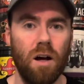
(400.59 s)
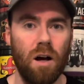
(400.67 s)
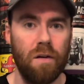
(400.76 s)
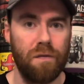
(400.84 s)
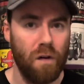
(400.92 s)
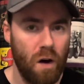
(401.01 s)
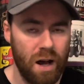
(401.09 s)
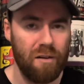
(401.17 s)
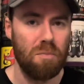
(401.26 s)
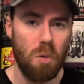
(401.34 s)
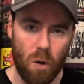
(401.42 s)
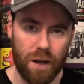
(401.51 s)
a
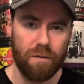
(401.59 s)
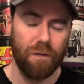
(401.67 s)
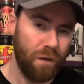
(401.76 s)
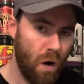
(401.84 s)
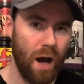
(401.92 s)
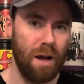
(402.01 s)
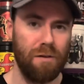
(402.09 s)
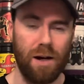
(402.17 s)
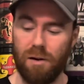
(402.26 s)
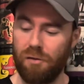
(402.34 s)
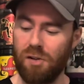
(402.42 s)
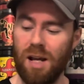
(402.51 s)
5.5 out
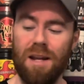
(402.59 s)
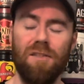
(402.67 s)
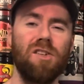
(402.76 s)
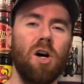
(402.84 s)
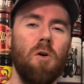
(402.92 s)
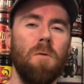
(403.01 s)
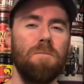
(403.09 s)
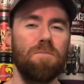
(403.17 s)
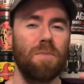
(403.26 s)
of 10, so